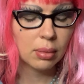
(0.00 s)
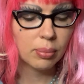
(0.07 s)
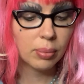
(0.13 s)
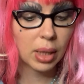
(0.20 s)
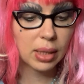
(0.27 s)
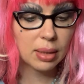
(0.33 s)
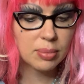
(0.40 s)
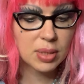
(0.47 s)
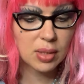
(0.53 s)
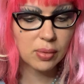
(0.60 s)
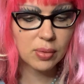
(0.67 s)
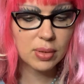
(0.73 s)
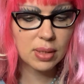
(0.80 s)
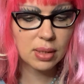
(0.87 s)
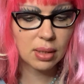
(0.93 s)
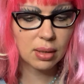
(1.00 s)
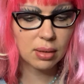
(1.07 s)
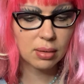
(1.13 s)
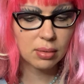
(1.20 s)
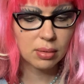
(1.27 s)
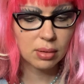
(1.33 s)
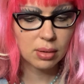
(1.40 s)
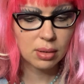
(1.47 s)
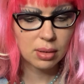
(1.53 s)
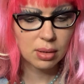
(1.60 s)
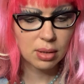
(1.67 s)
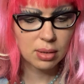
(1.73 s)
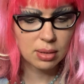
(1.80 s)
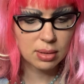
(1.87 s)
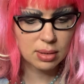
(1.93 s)
"My name's Lucy,"
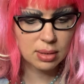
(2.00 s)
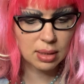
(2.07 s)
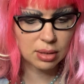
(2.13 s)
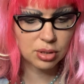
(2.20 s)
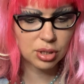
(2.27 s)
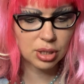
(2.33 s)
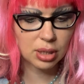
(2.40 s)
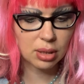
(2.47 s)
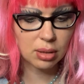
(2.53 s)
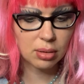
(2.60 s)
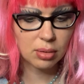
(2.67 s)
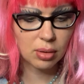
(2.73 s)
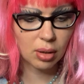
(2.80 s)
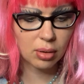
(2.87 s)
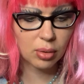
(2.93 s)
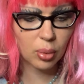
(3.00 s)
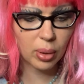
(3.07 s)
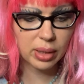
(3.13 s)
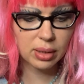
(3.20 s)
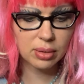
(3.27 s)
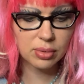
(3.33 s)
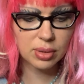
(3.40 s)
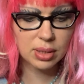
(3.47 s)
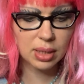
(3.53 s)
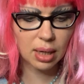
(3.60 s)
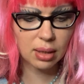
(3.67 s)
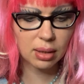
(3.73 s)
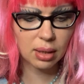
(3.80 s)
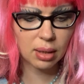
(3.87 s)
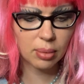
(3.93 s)
said she, not quite
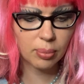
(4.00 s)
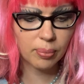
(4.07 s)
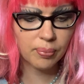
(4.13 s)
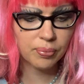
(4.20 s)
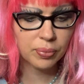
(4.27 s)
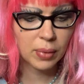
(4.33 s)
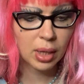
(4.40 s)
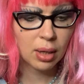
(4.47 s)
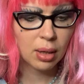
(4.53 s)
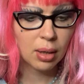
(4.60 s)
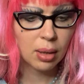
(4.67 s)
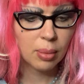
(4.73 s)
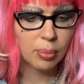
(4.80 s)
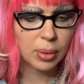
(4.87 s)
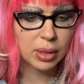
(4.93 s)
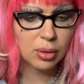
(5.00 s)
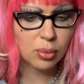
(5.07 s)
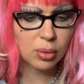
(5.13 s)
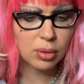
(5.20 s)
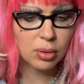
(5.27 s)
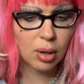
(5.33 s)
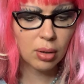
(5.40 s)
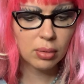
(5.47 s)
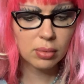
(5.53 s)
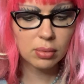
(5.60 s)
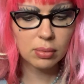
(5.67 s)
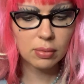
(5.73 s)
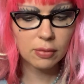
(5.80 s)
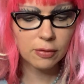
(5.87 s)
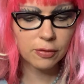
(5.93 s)
understanding him. "But you are not,
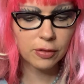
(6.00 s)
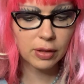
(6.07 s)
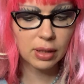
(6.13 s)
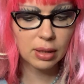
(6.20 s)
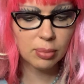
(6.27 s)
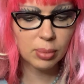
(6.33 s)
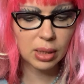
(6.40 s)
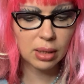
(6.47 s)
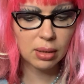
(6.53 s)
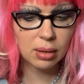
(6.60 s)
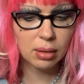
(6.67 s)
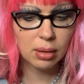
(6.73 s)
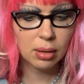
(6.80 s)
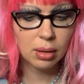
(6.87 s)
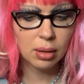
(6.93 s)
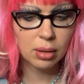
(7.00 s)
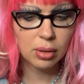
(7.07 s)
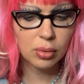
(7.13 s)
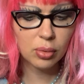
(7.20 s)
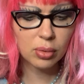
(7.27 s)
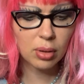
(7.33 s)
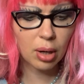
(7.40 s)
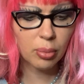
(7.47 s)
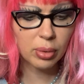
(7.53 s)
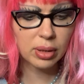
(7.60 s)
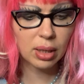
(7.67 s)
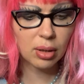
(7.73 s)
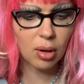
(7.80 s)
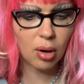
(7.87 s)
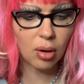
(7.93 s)
forgive me, you are not what
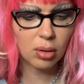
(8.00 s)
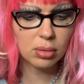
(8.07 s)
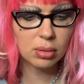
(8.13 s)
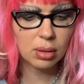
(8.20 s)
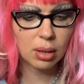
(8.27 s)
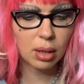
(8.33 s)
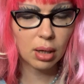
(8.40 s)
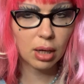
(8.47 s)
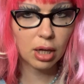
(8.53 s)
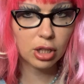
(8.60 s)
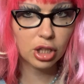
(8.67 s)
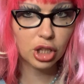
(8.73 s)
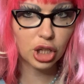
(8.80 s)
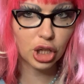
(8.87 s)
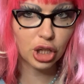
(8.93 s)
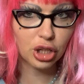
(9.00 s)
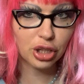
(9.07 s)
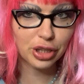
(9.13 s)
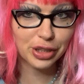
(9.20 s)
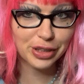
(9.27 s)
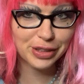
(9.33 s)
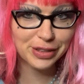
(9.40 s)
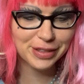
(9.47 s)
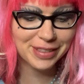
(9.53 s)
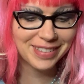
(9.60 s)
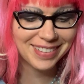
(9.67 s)
they call a girl?"